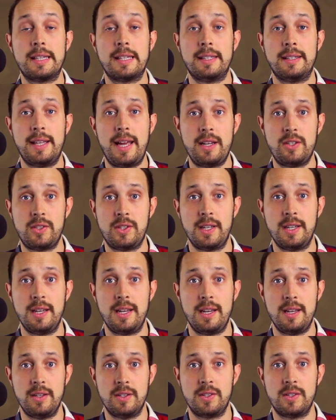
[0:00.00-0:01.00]
the lesson
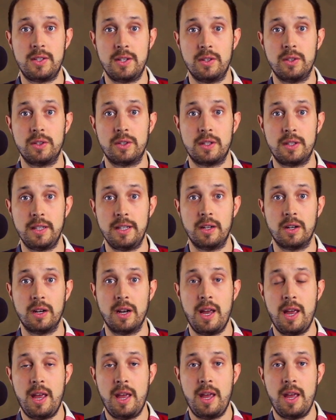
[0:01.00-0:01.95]
is still clear.